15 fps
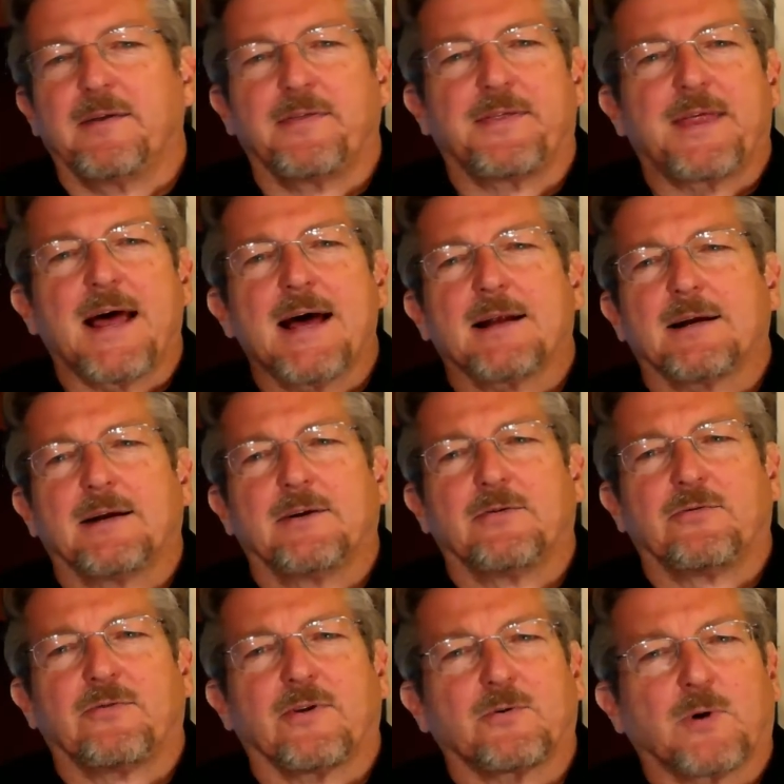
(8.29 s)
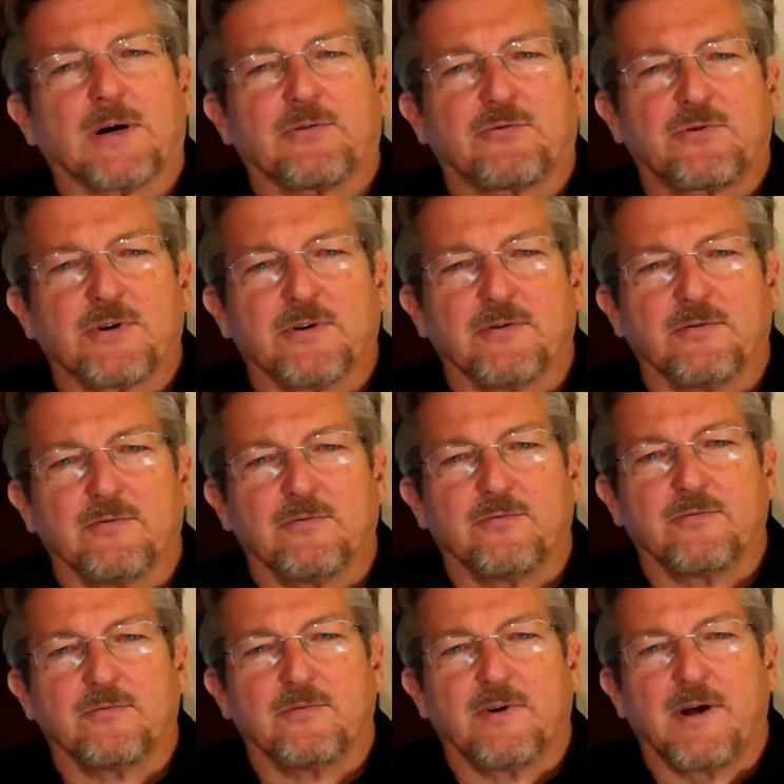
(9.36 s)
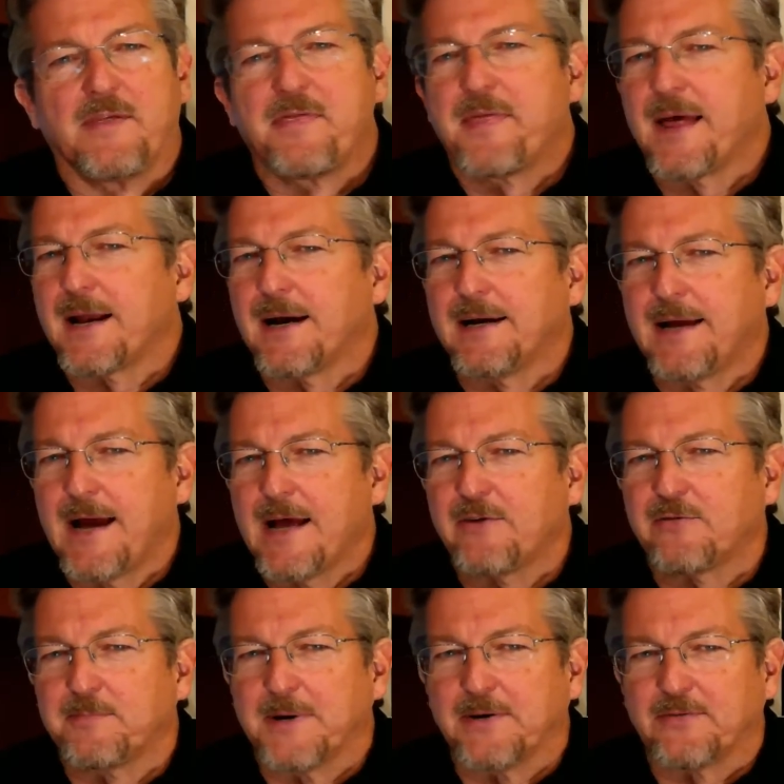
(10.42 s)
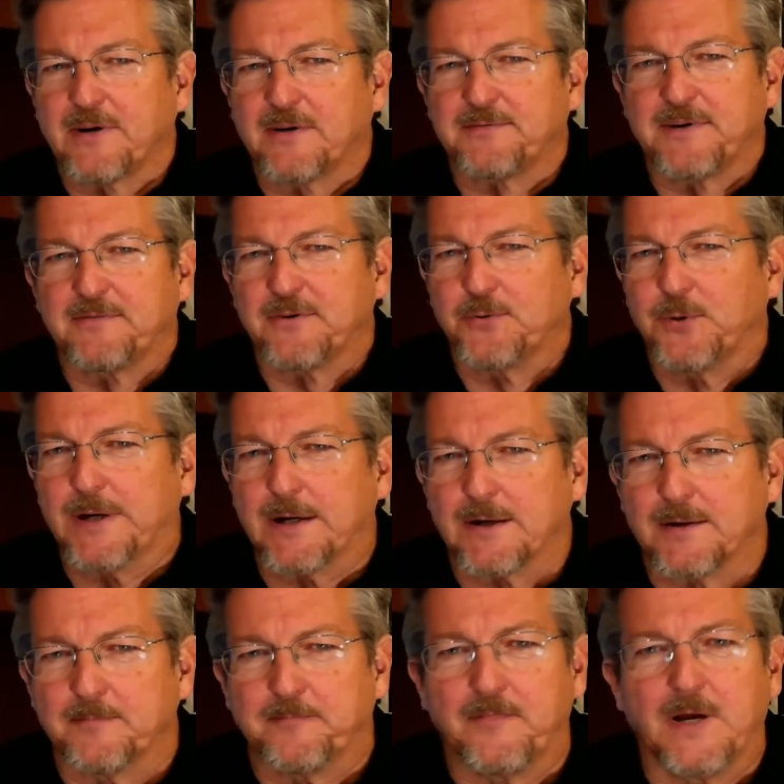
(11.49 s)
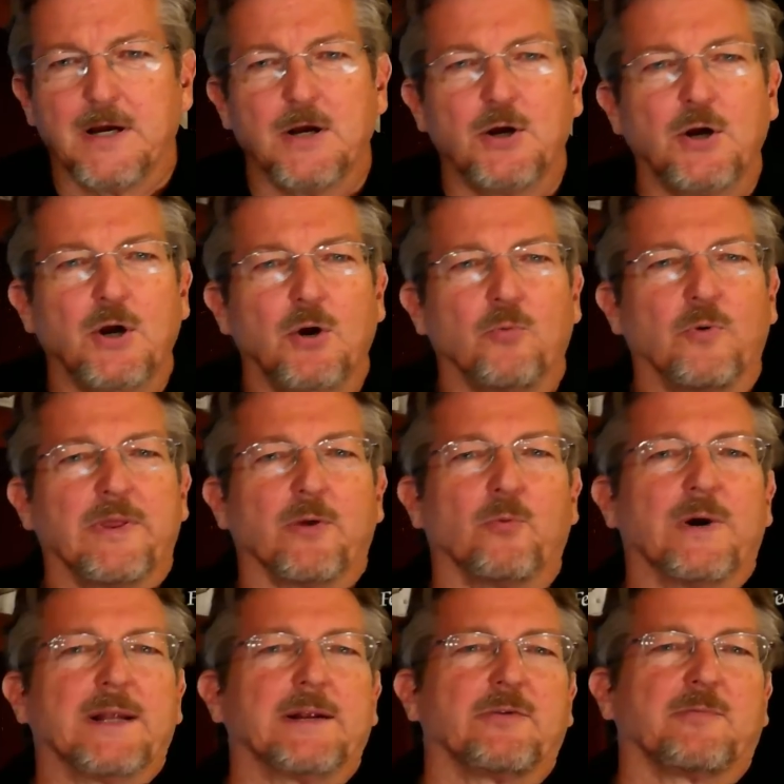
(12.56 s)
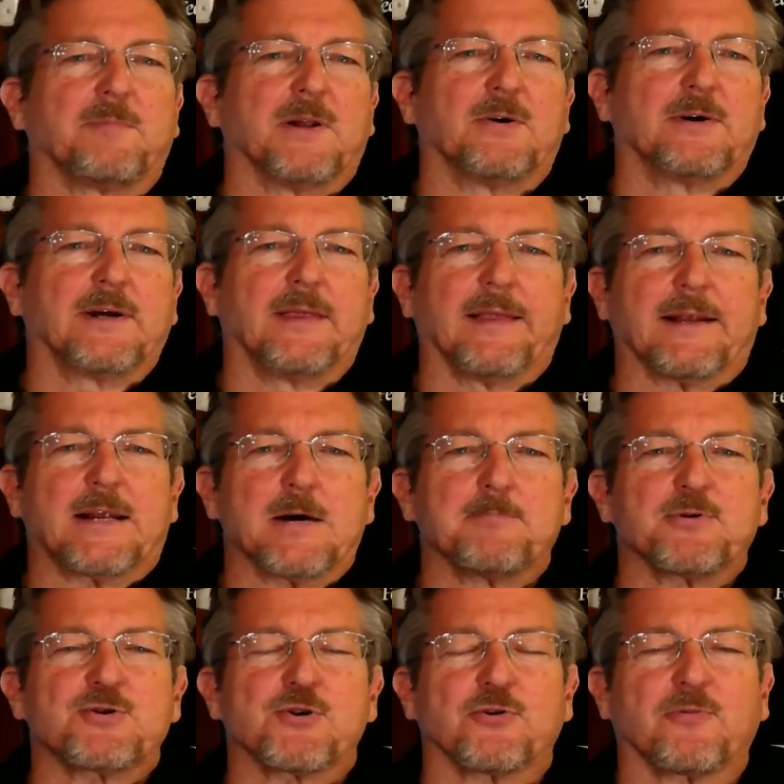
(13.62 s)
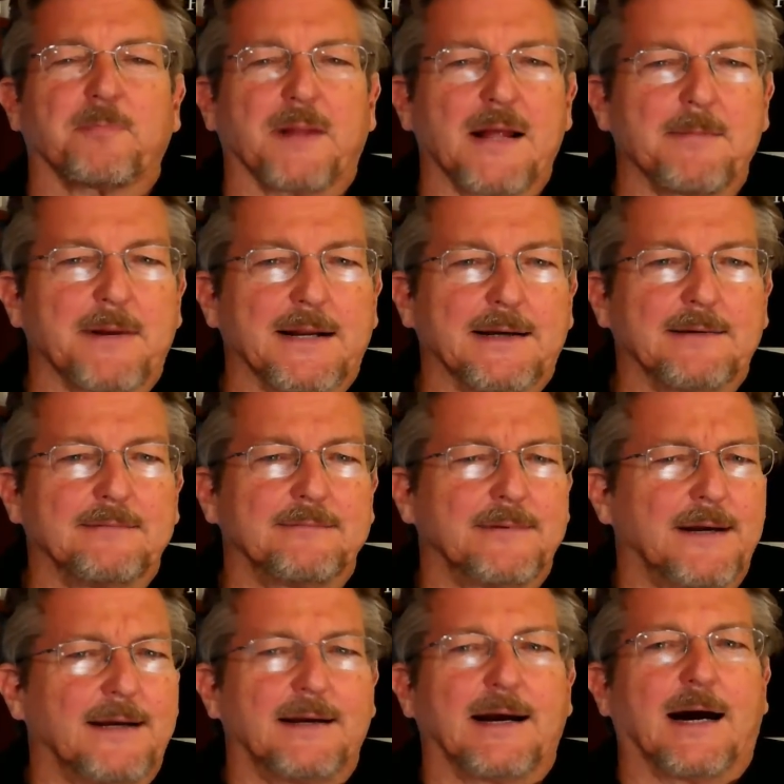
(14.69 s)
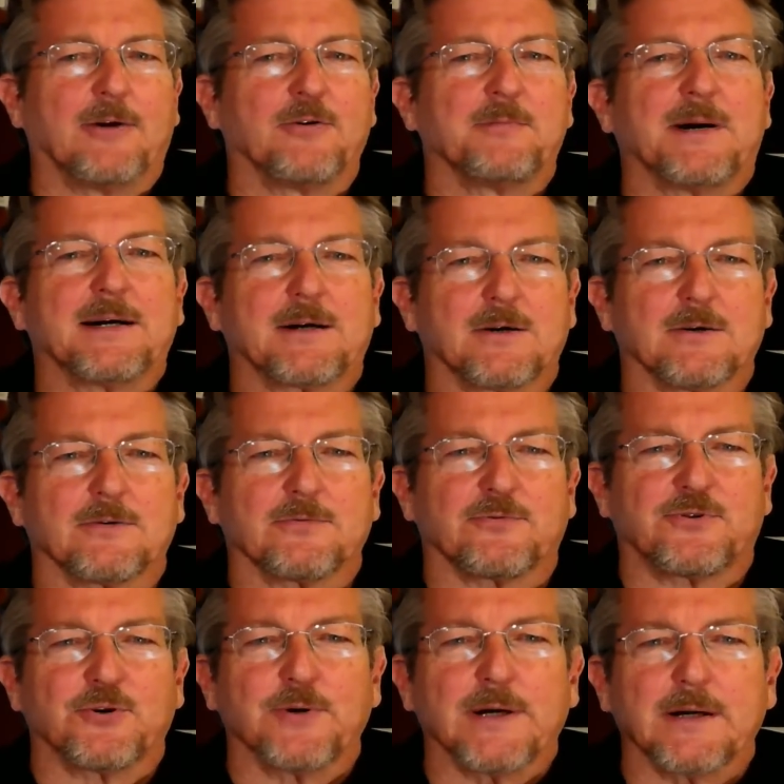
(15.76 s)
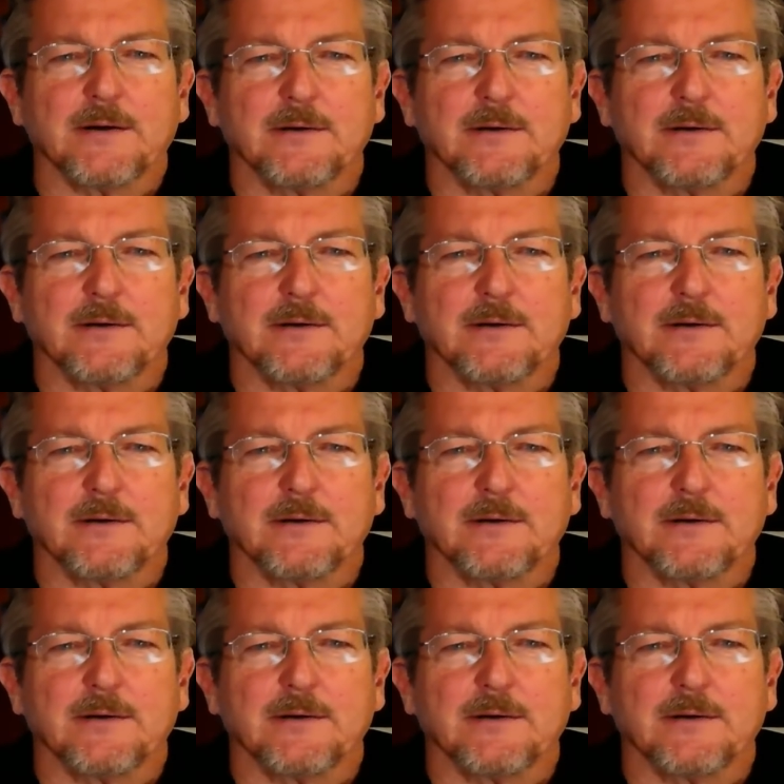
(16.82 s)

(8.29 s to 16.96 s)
That is the question that I ask myself every winter. When the wind is blowing, the temperature's plummeting, how are my girls doing?